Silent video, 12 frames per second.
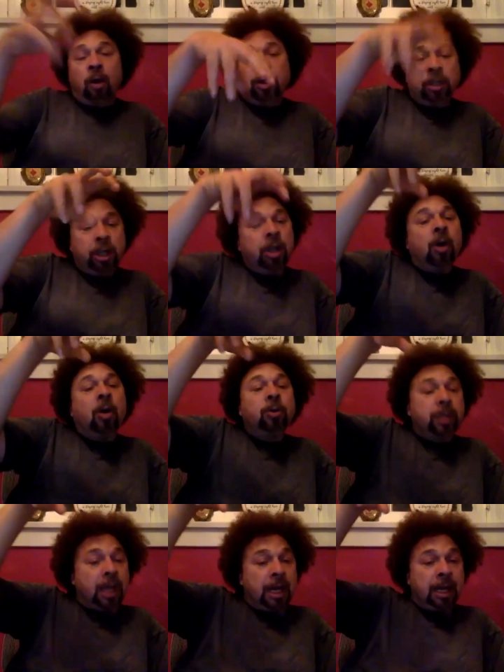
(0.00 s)
ye
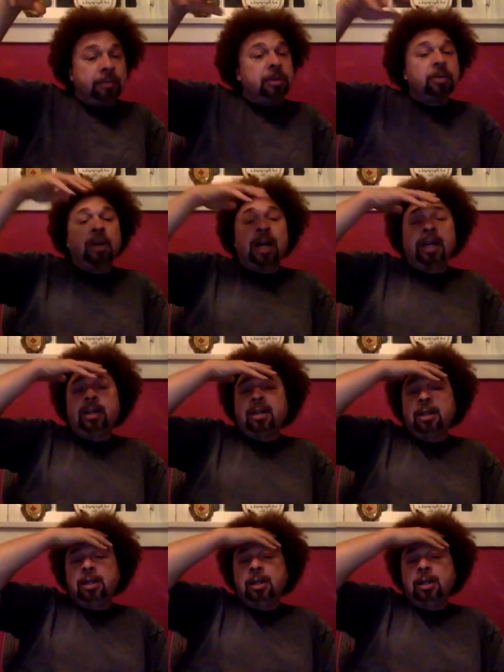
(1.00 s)
old times, right?